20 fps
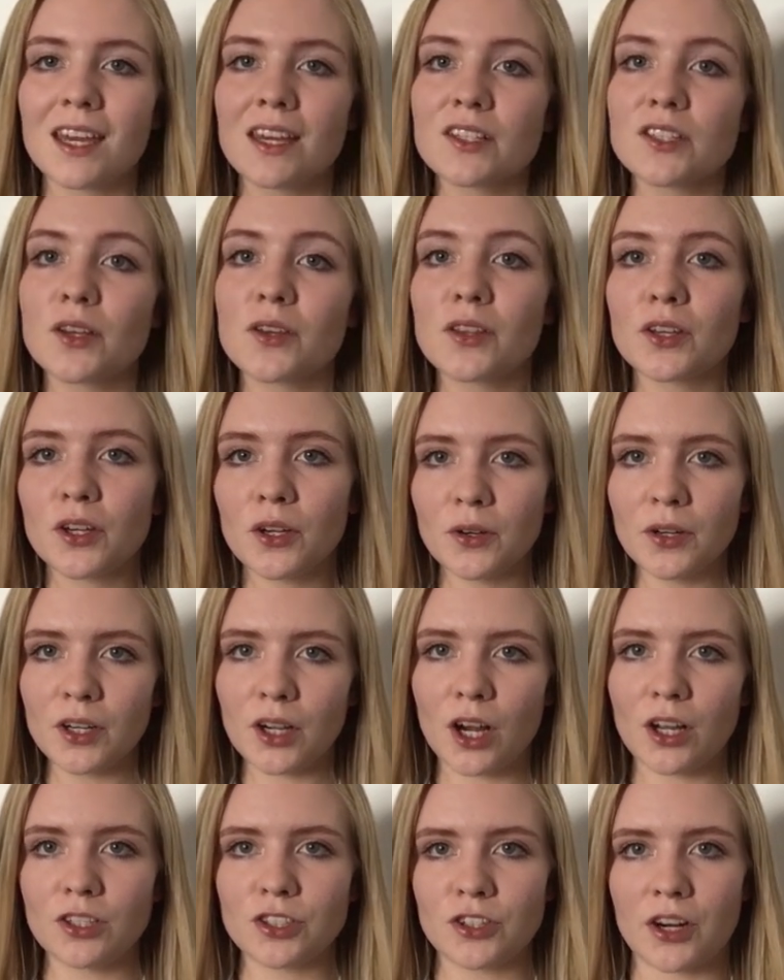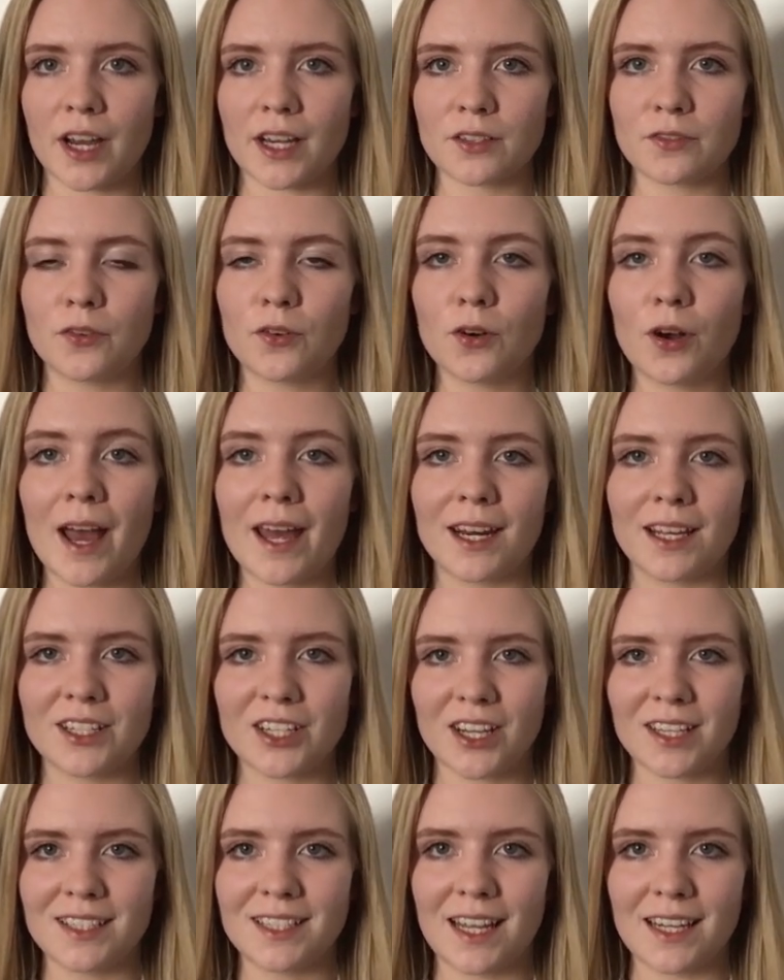So the current contract for
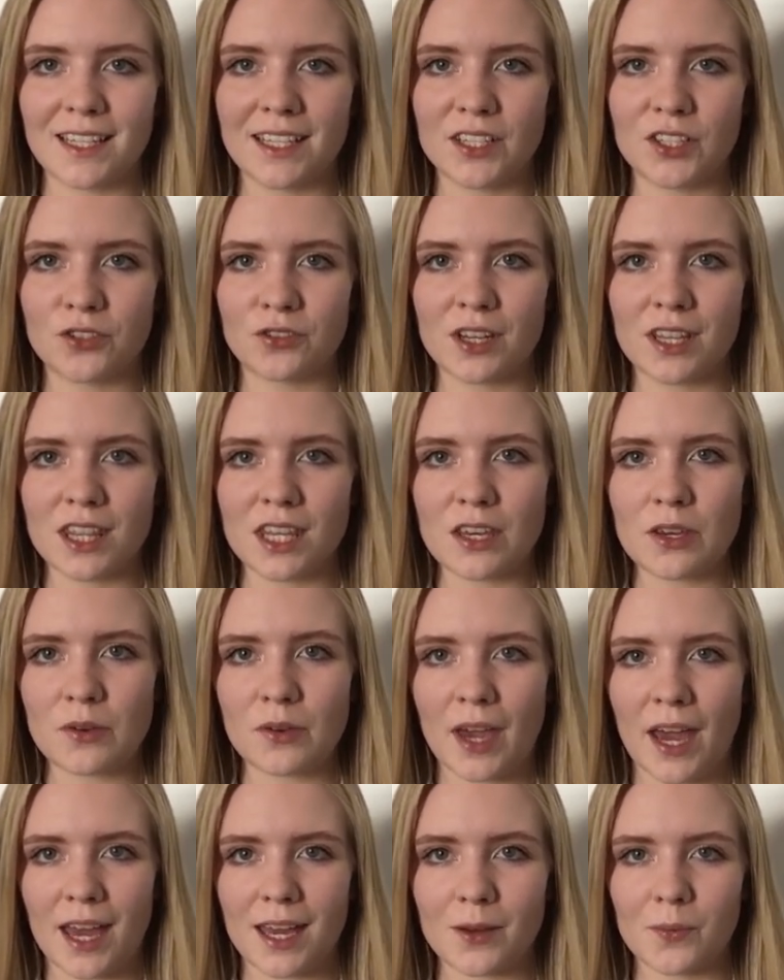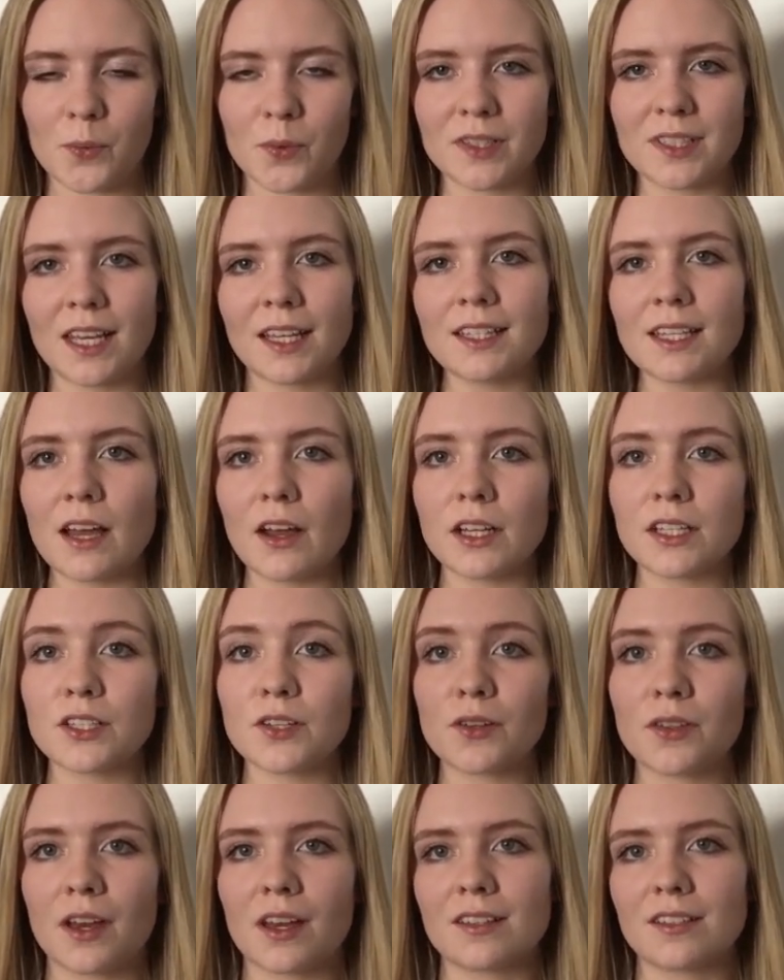NHS dentistry in the UK was set out in
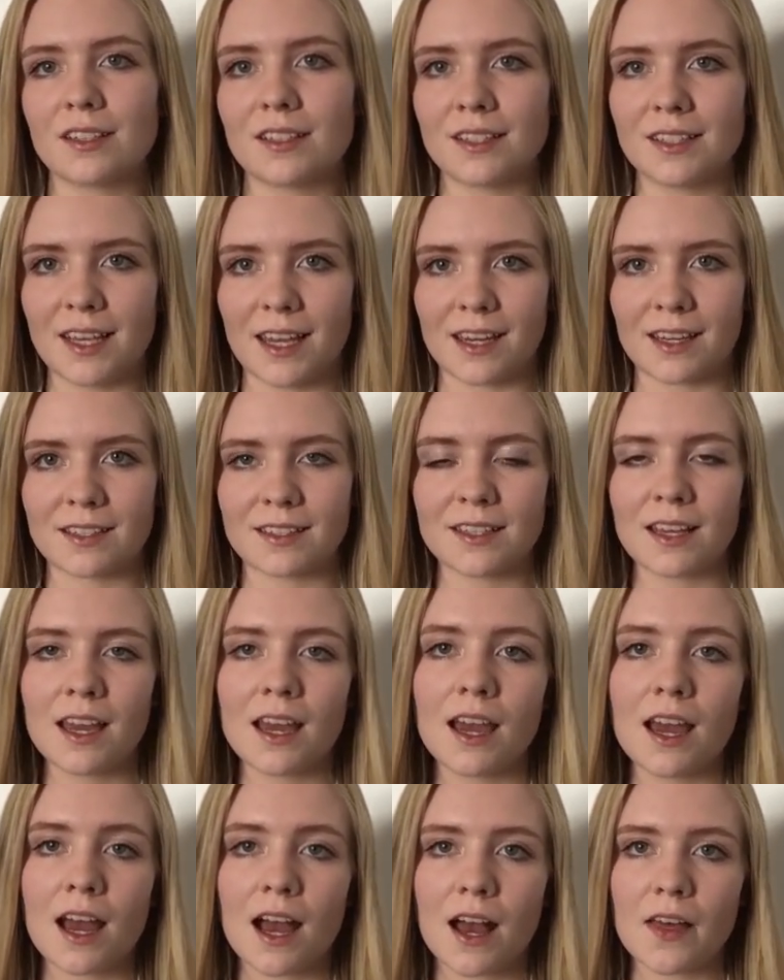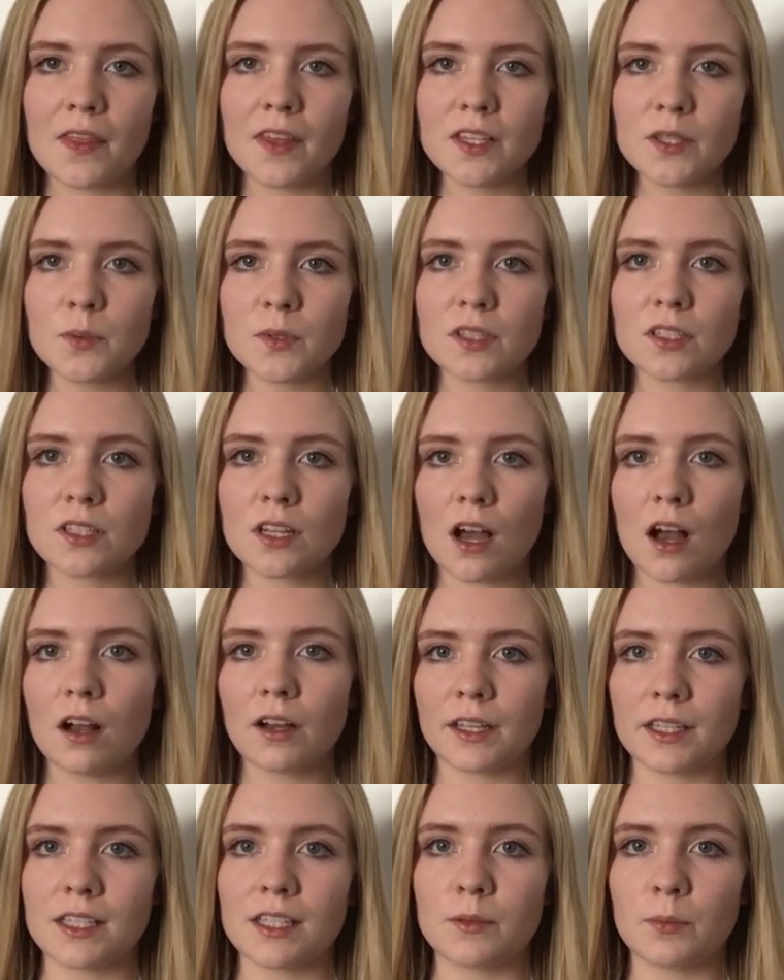2006, and this was a
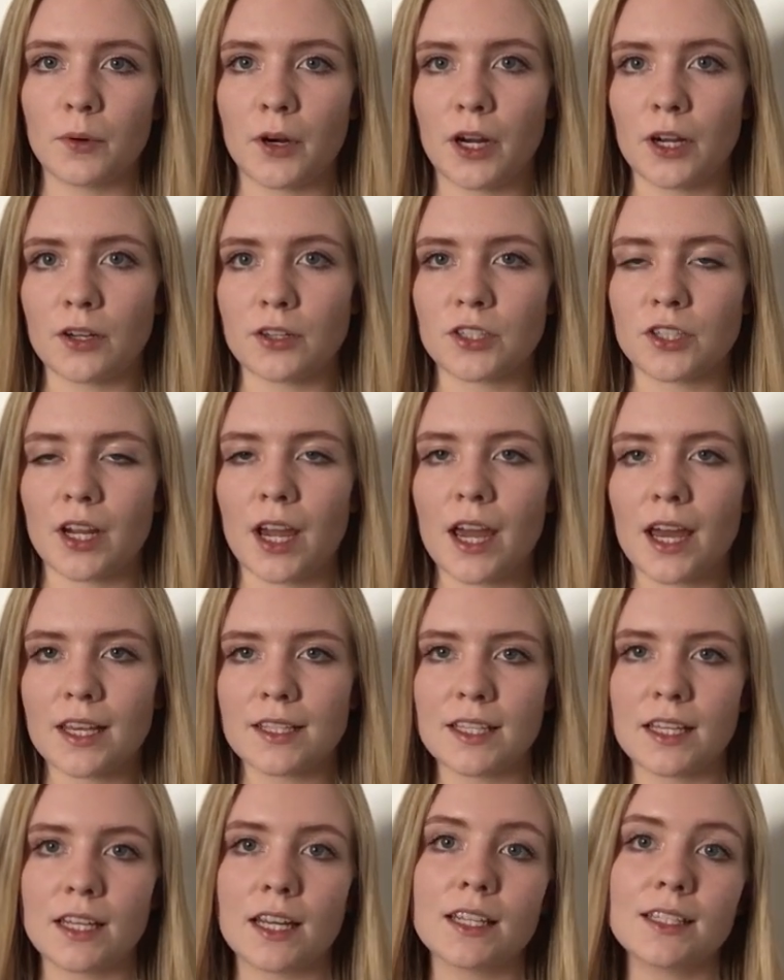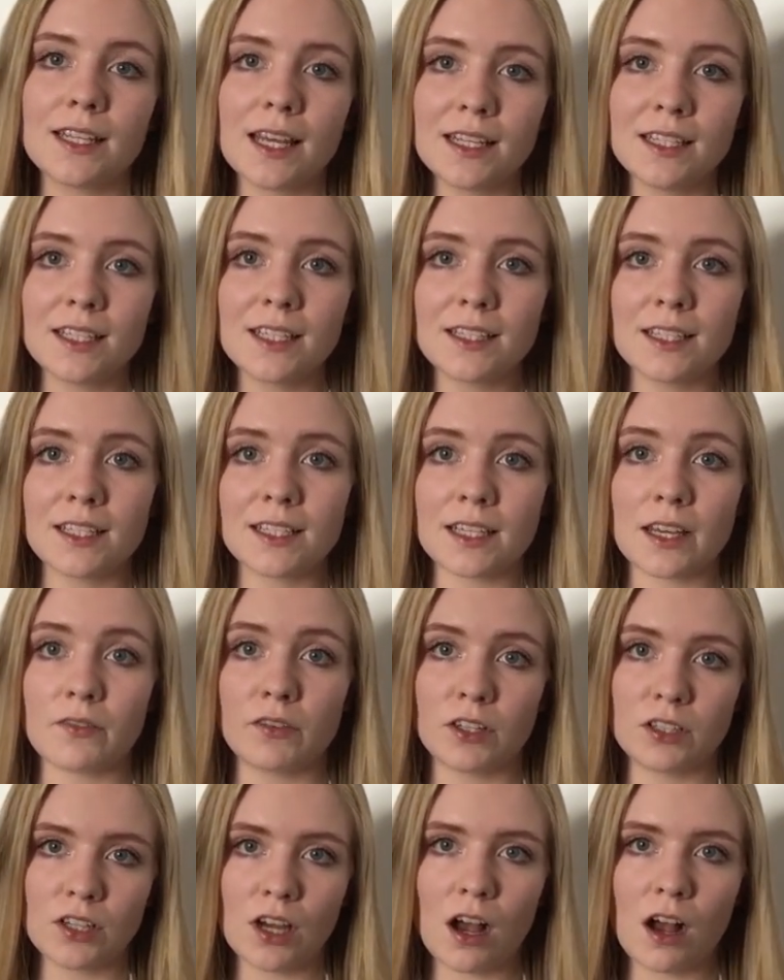targeted approach, as in a dentist is
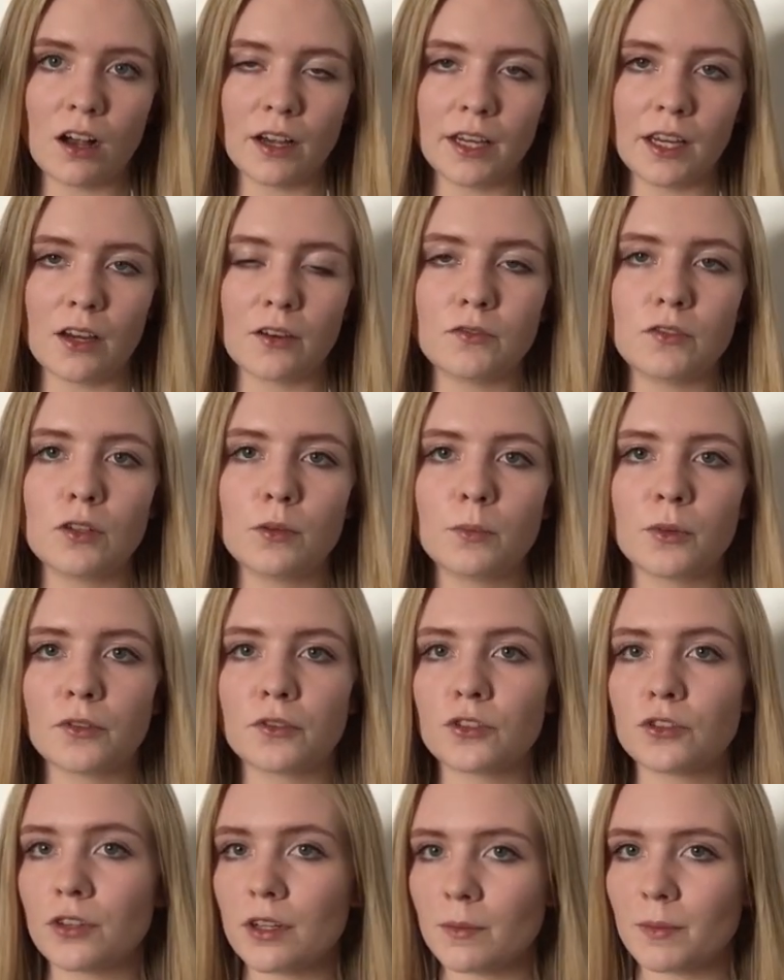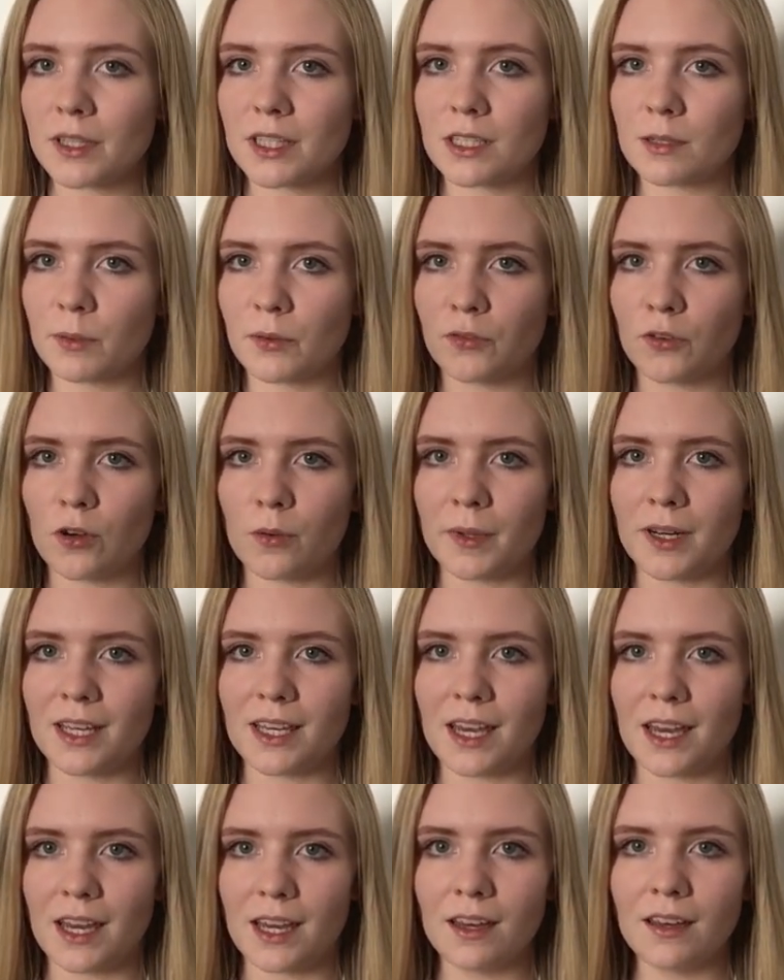given a target of number of treatments to perform in a
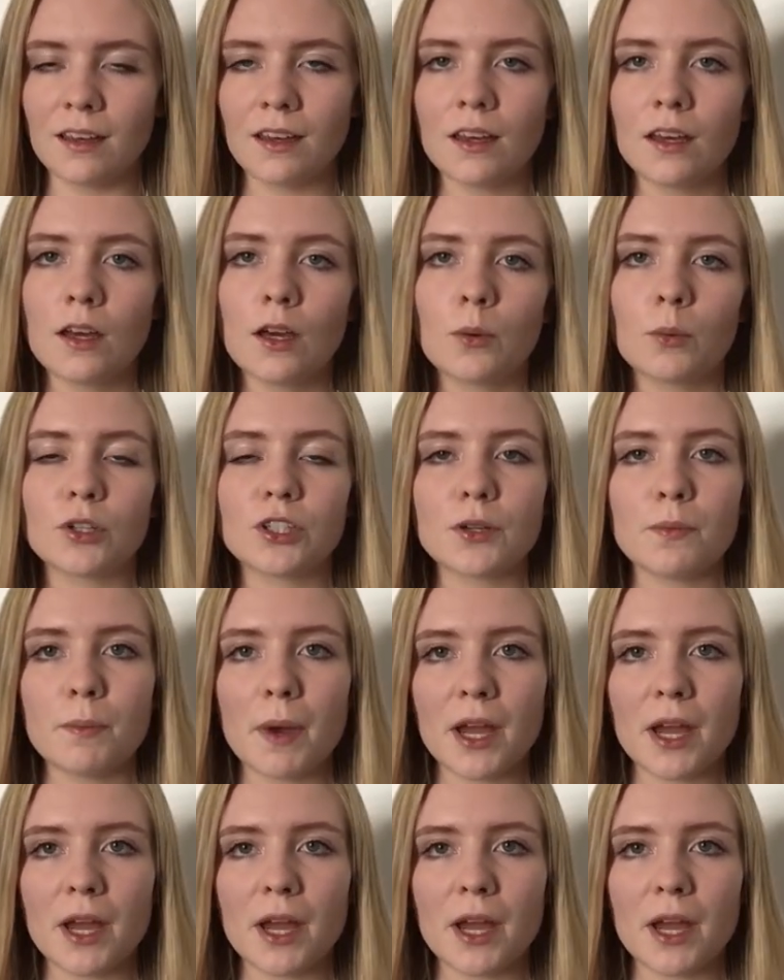year, which are